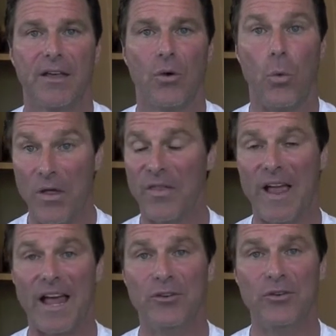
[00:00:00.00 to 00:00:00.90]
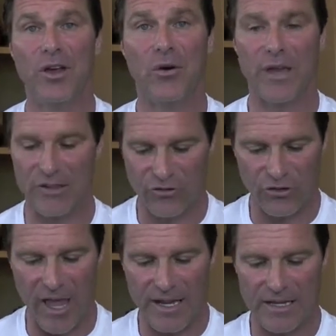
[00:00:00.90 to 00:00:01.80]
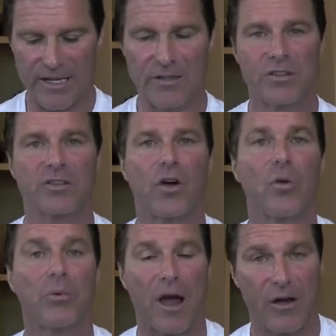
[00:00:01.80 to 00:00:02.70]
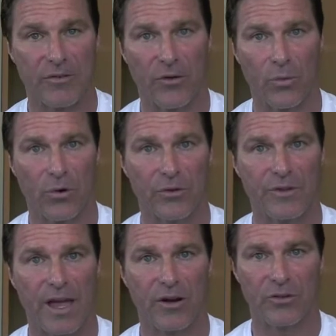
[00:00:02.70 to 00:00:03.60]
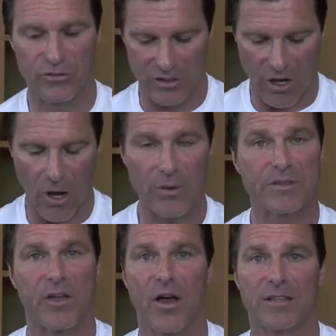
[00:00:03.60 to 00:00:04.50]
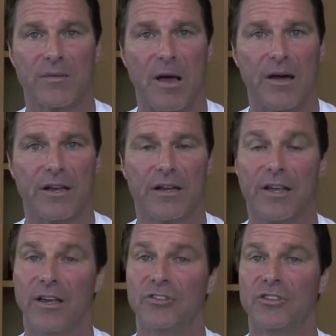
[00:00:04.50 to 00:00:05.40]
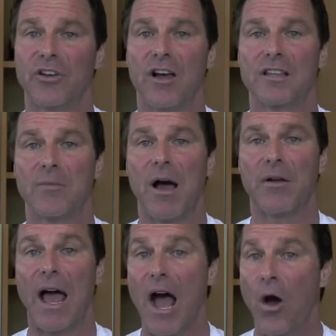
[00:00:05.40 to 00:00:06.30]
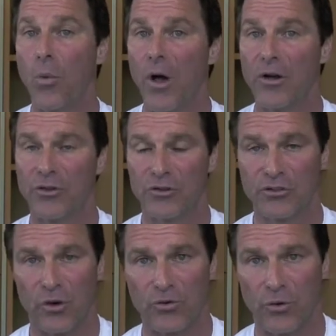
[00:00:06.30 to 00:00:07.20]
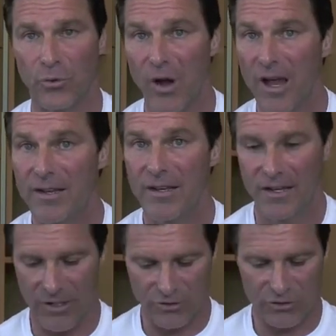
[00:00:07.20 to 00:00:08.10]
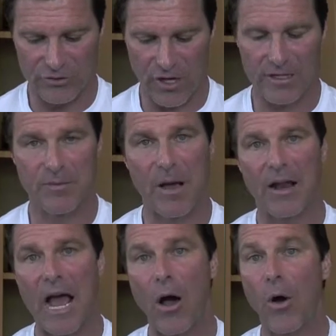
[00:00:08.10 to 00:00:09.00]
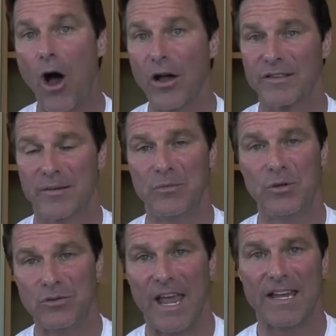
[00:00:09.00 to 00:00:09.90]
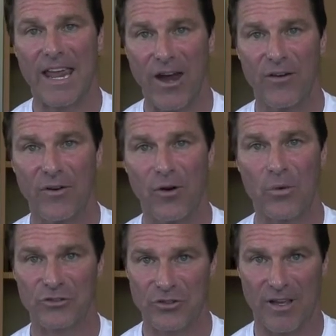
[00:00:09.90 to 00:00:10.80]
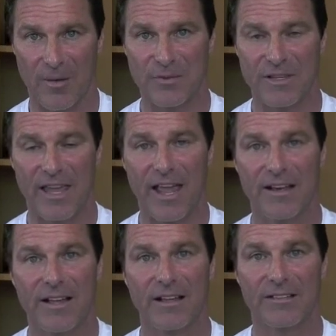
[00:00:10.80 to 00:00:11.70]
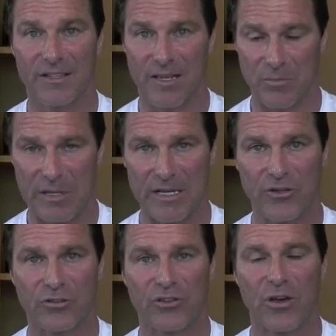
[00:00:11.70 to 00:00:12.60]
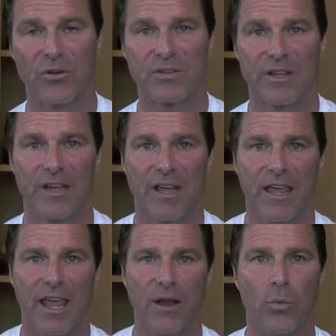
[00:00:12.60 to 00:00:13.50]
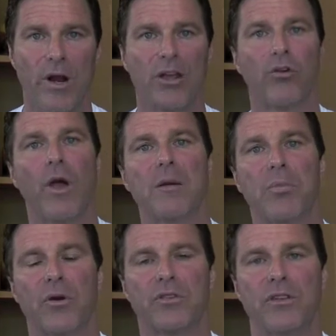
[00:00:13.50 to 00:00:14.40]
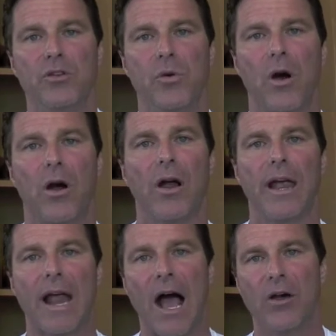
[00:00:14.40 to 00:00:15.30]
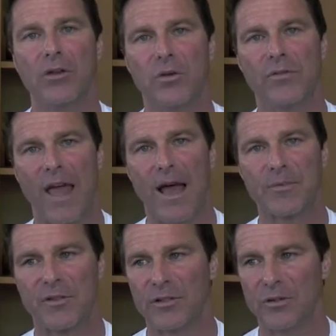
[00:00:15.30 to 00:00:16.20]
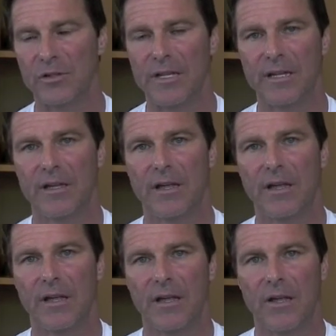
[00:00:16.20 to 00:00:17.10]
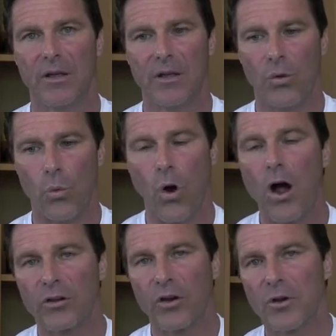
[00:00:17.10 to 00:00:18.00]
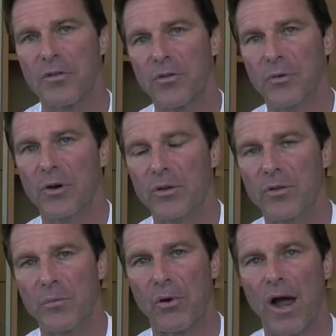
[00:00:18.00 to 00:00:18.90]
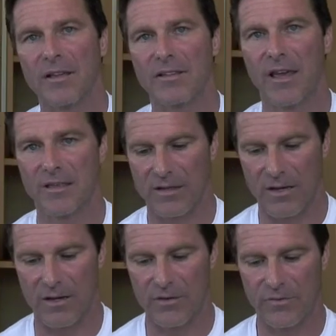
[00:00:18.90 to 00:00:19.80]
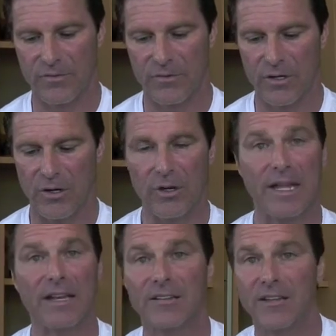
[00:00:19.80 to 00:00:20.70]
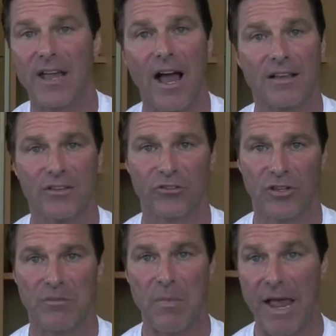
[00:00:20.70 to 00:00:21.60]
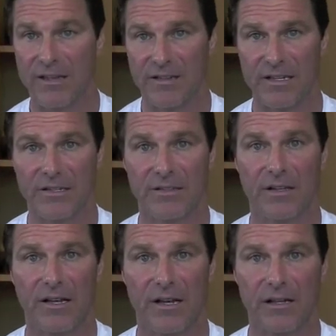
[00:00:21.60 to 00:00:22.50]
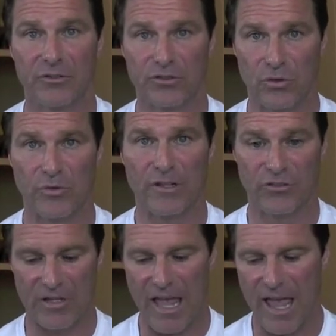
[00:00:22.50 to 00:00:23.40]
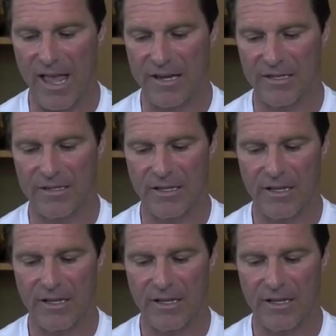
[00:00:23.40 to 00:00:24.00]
One thing I do know is Chady is so proud of her world title. She always talks about it. She talks about how well your shows are run. She talks about how awesome you take care of her when she comes to Canada to compete in your shows, and what a great person you are, and how you have absolutely walked her through the process of, getting to the Oxygen magazine shoot that she had, and